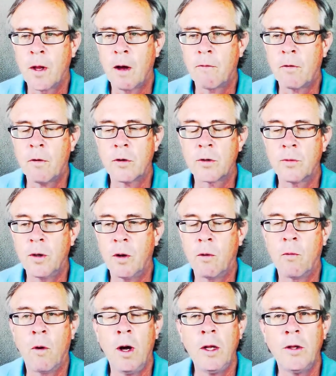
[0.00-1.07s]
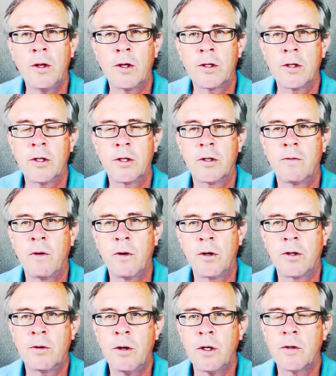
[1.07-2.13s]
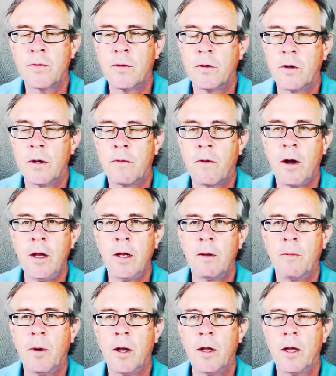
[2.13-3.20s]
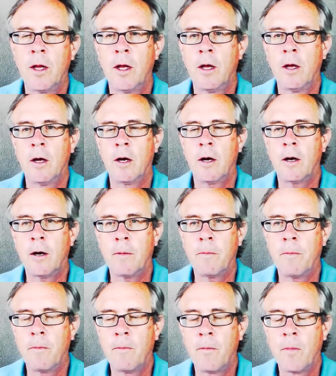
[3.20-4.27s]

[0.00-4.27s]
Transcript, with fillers: Now, of course, we don't want this. This is very stressful and frightening, but um,